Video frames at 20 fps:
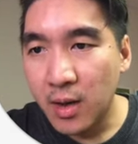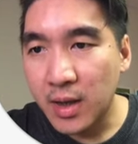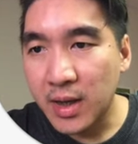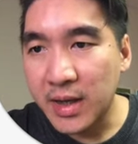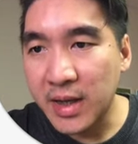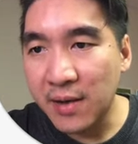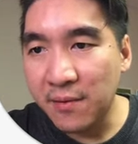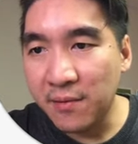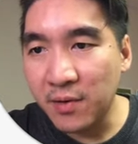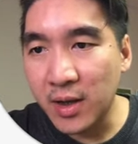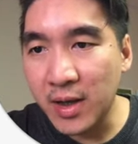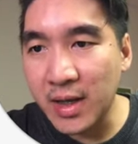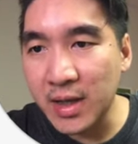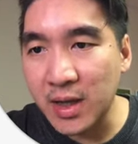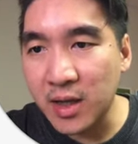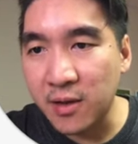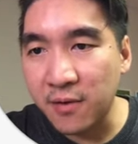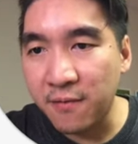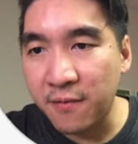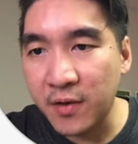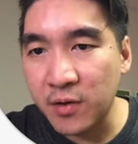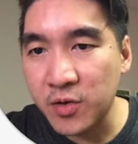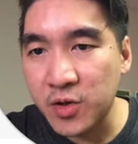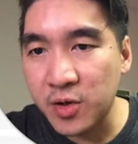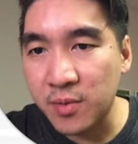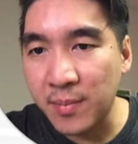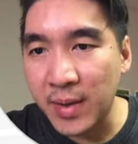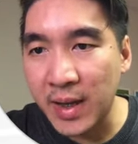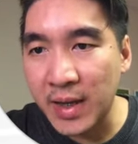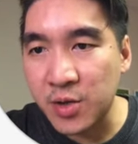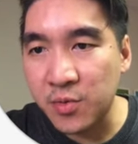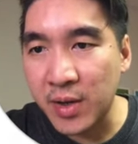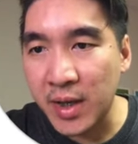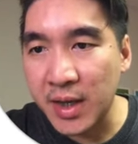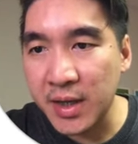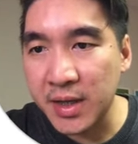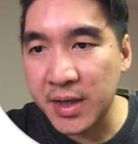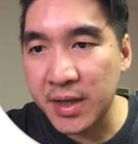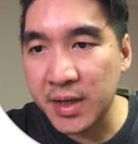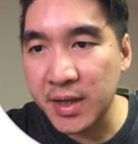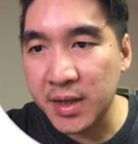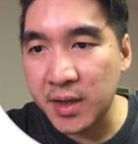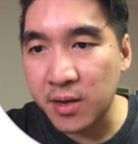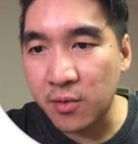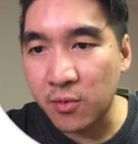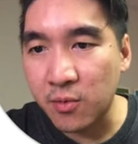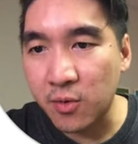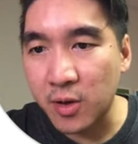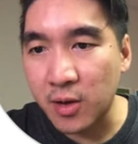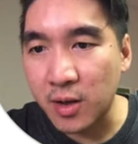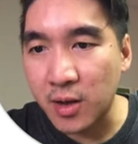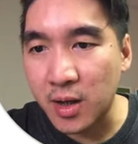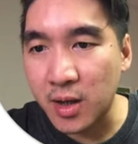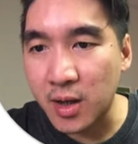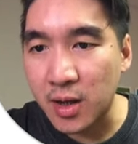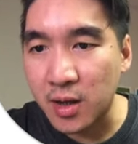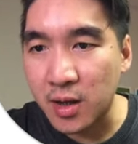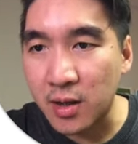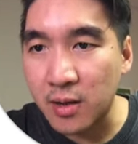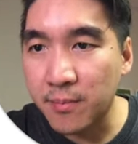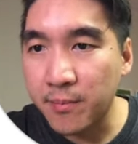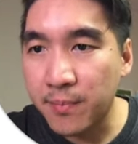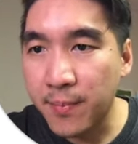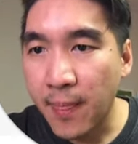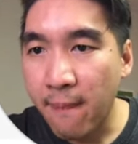Let's have a look at the confusion matrix. So we're gonna,